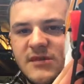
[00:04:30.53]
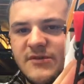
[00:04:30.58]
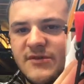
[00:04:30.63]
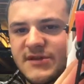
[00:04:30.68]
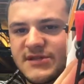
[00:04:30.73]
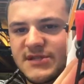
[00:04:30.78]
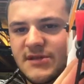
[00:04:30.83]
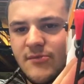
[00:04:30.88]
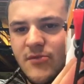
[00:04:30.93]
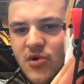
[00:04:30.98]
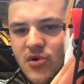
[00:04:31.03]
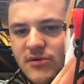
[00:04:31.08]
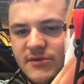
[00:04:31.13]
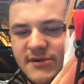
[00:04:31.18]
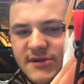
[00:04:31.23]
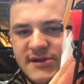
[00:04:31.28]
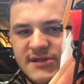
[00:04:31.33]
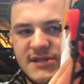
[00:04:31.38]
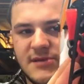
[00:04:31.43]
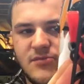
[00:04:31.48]
There's
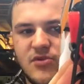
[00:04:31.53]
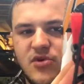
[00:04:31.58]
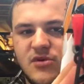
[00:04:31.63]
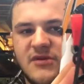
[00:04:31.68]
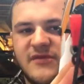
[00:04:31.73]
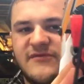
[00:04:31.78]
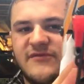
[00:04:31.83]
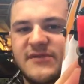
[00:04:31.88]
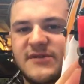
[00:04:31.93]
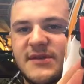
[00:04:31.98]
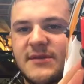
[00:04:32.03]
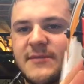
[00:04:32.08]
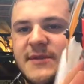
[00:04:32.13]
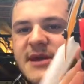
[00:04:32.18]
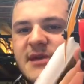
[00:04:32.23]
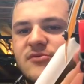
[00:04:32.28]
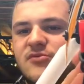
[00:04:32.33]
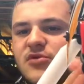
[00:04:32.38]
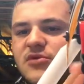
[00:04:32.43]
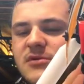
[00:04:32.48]
the motor for the
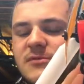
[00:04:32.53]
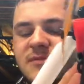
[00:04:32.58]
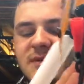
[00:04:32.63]
main rotor